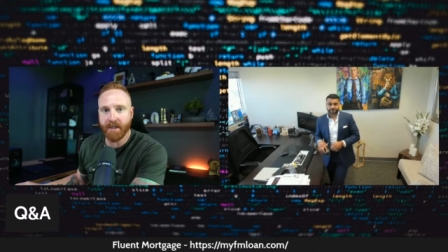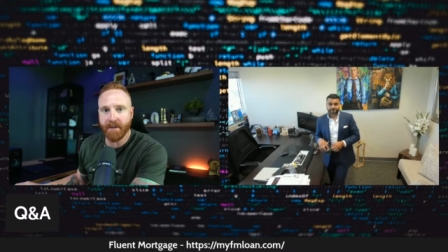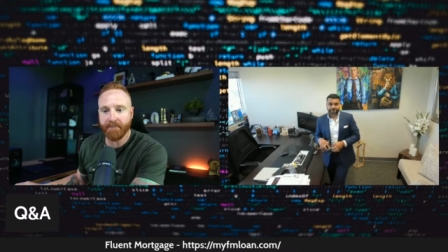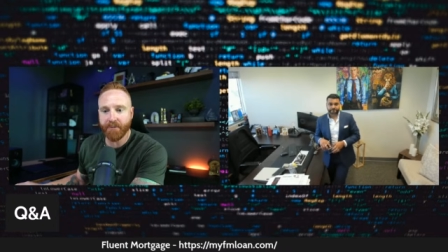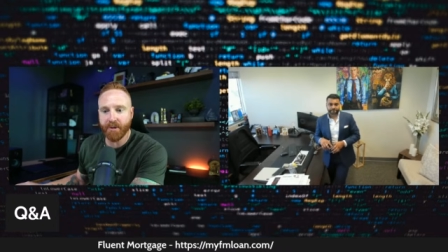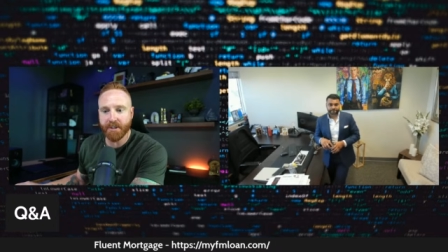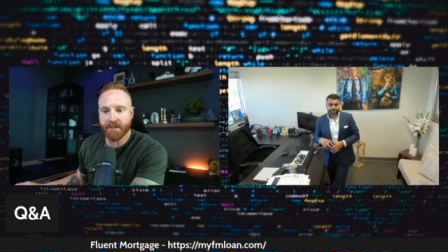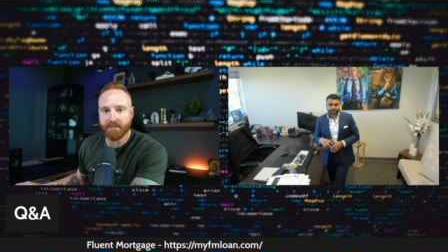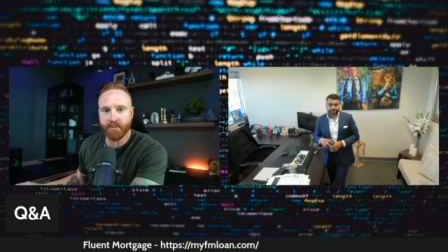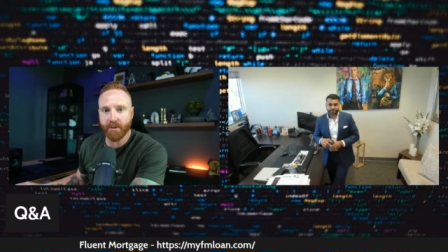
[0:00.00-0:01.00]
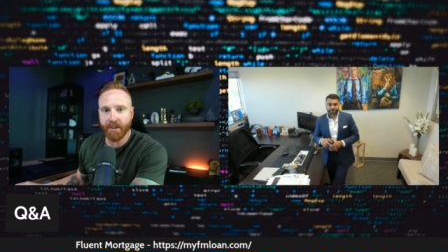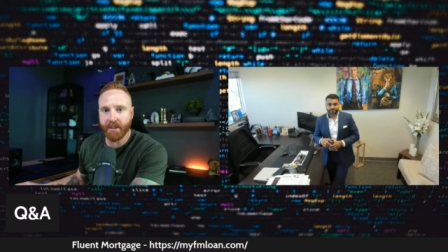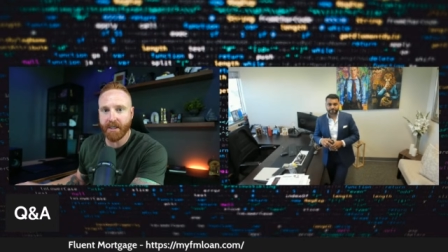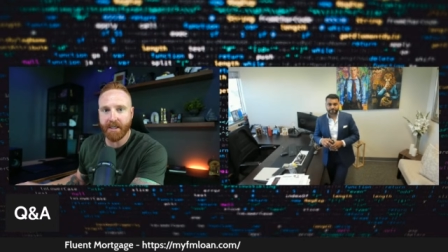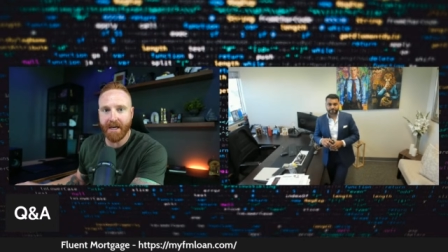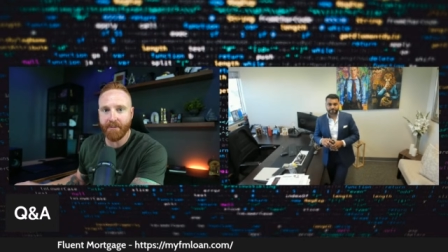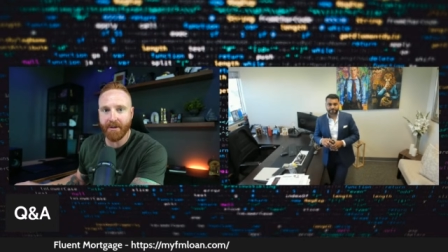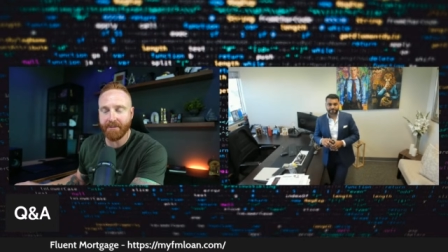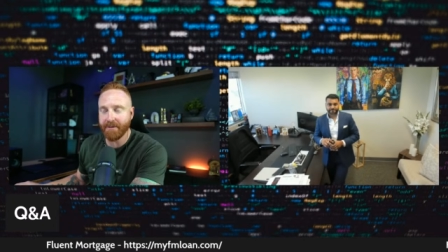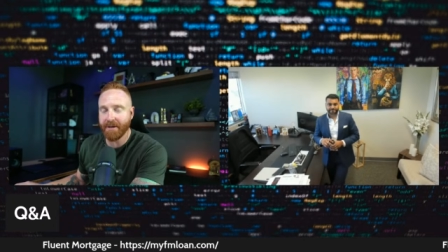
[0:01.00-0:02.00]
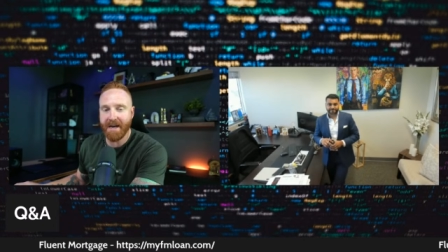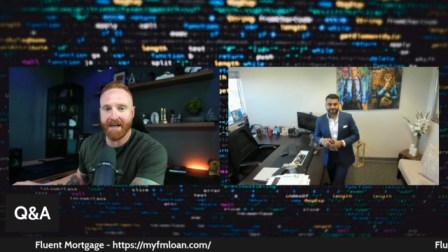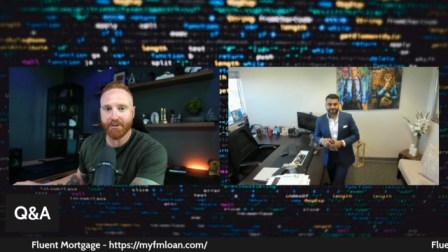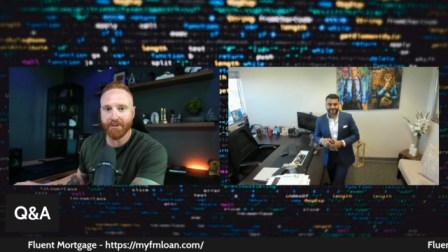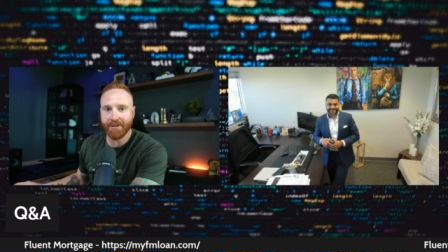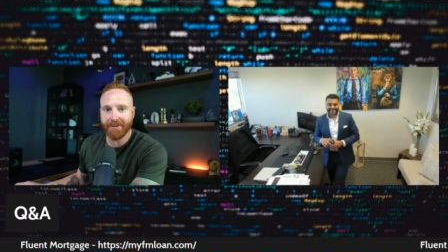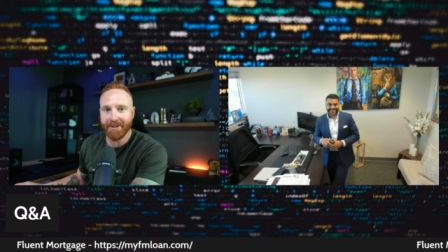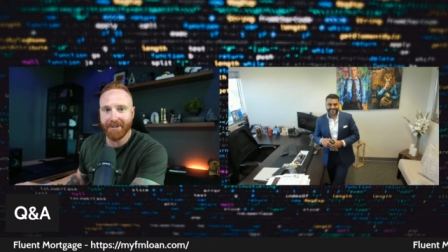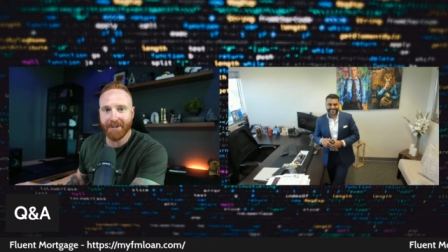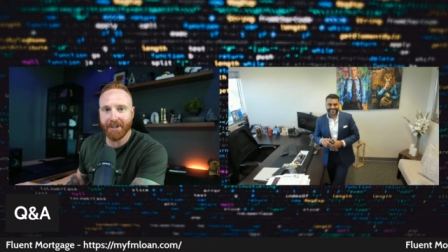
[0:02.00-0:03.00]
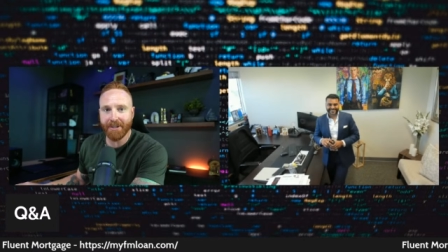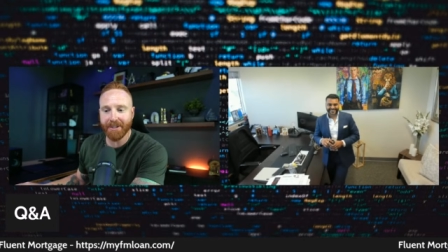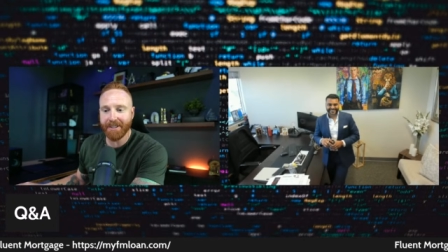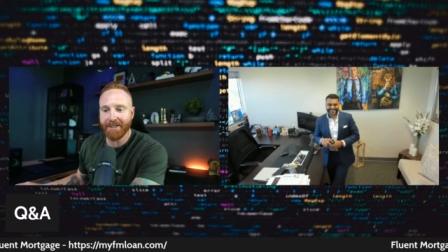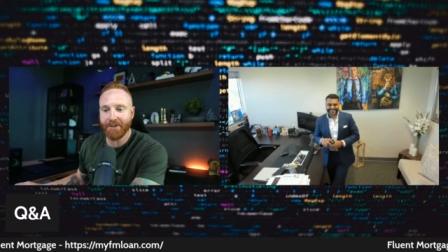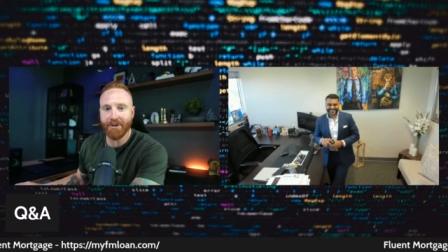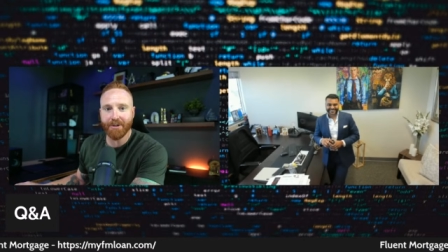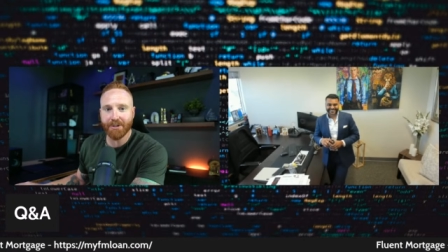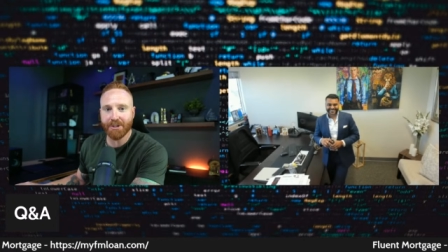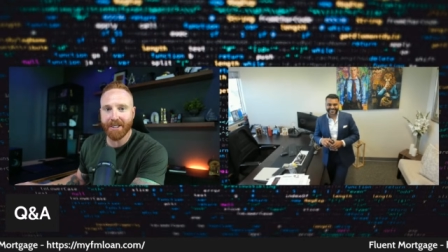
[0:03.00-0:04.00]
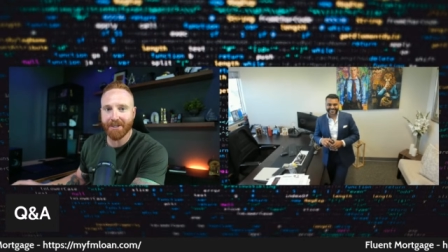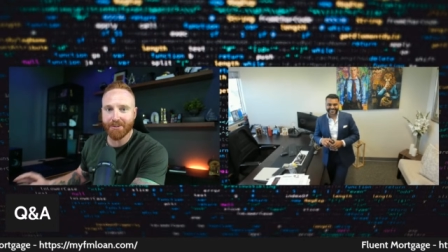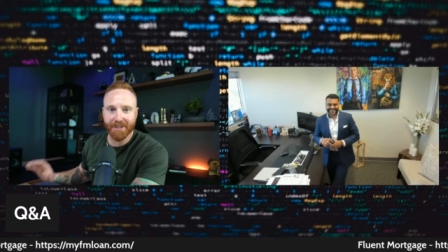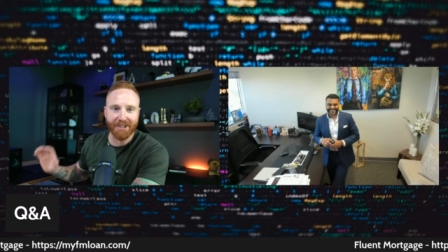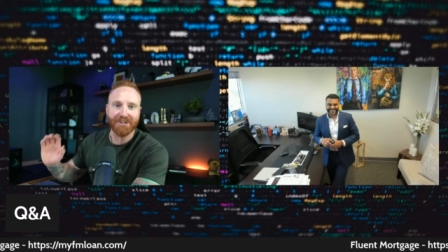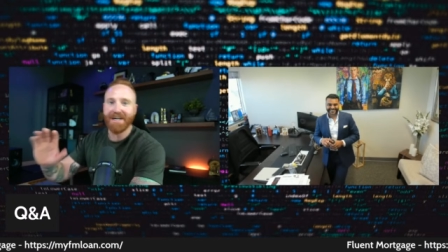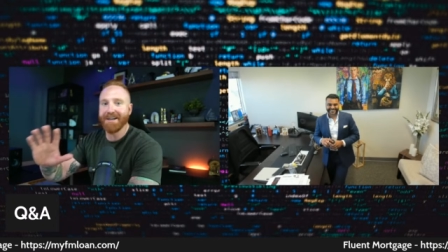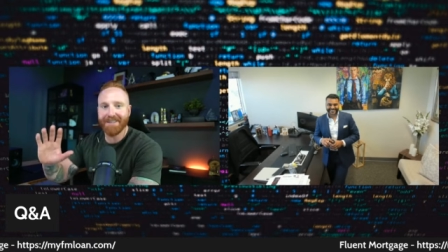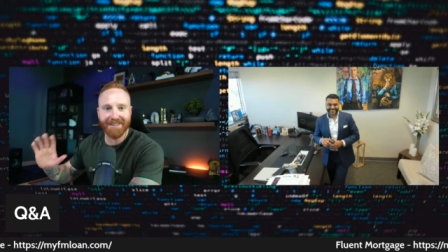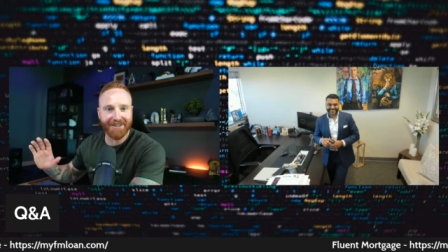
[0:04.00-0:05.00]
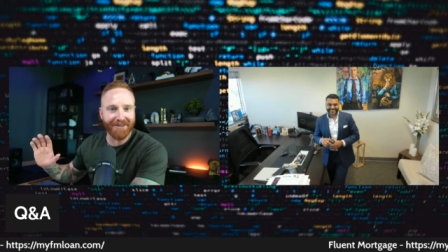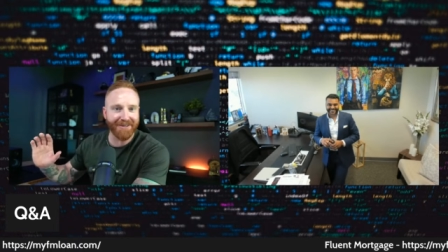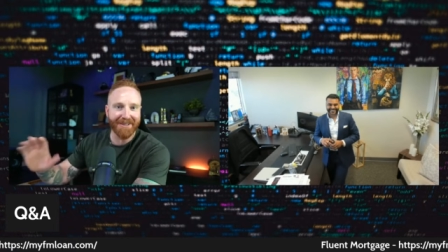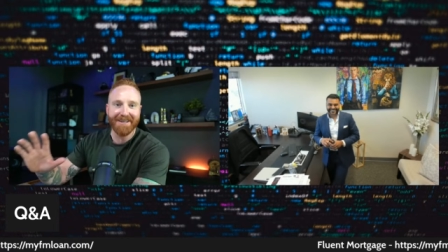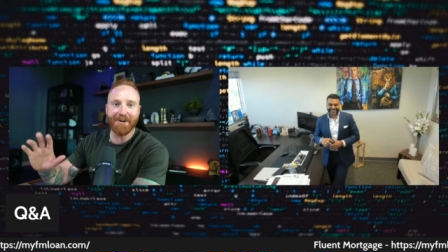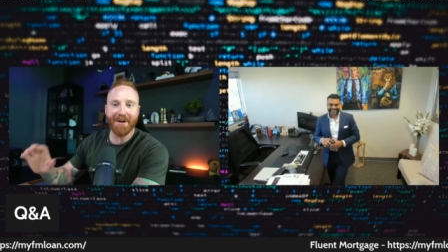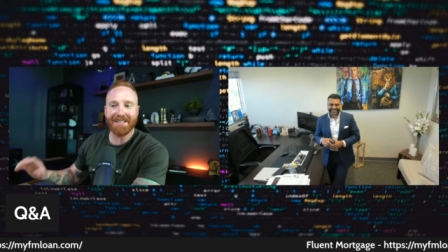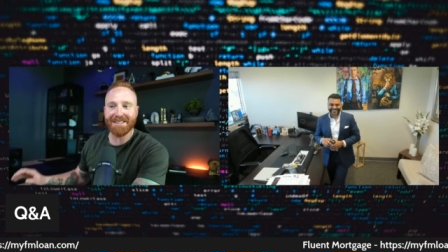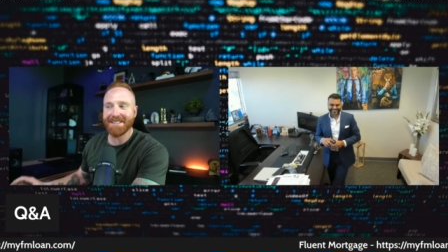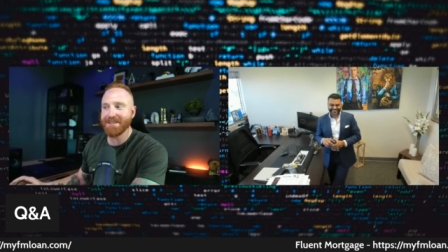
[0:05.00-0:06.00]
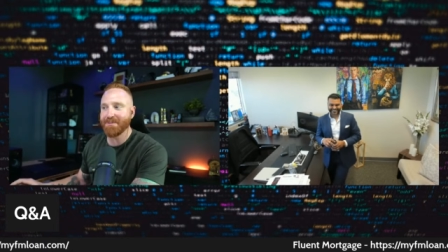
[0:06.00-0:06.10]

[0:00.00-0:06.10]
Um, you're just really good on camera and a natural, and clearly you know your shit because we're like shotgunning you questions.